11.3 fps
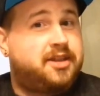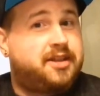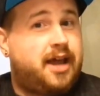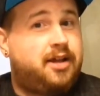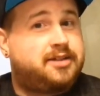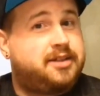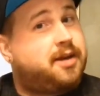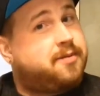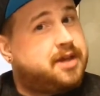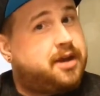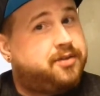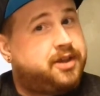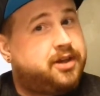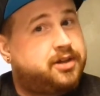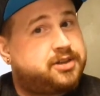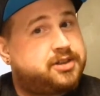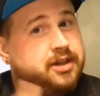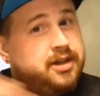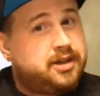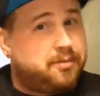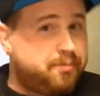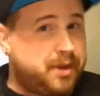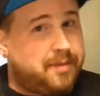of the Galaxy comes out in theaters.
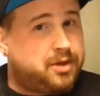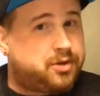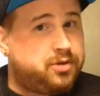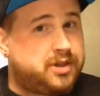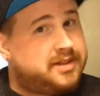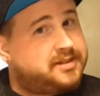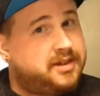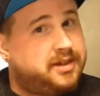Baby Groot, let's see